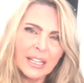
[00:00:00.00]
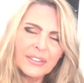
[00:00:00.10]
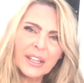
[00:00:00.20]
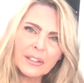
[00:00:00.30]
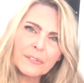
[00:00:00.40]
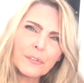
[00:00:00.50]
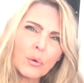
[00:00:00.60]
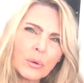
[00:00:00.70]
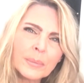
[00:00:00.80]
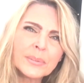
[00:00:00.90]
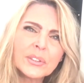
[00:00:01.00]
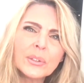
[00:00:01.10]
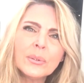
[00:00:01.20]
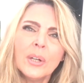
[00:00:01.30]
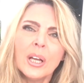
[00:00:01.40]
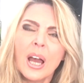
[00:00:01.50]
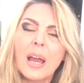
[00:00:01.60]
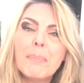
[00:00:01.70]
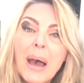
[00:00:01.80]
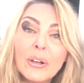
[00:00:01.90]
that informs you
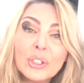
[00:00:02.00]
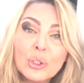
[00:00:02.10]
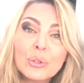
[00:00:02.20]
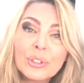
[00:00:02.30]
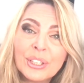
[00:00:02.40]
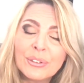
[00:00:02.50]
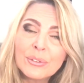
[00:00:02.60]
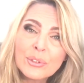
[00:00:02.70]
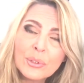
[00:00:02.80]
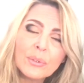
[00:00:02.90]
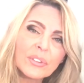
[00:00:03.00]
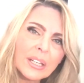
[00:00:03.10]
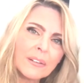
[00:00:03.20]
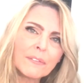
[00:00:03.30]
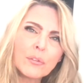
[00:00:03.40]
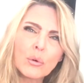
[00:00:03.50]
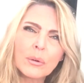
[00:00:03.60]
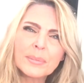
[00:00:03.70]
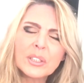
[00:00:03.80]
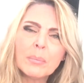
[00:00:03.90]
about your inner truth, that
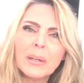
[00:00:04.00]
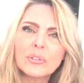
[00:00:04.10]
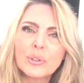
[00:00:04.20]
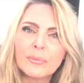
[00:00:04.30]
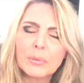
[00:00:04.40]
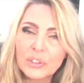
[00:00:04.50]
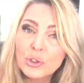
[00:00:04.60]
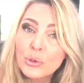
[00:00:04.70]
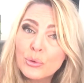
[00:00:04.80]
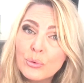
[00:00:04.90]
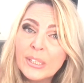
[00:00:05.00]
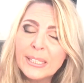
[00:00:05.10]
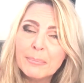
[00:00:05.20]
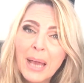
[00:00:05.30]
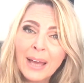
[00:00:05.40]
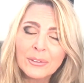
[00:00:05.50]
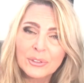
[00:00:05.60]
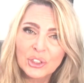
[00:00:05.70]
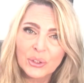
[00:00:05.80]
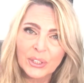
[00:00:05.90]
informs you about what truly
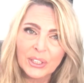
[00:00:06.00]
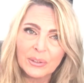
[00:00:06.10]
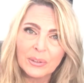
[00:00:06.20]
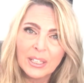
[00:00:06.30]
matters to you.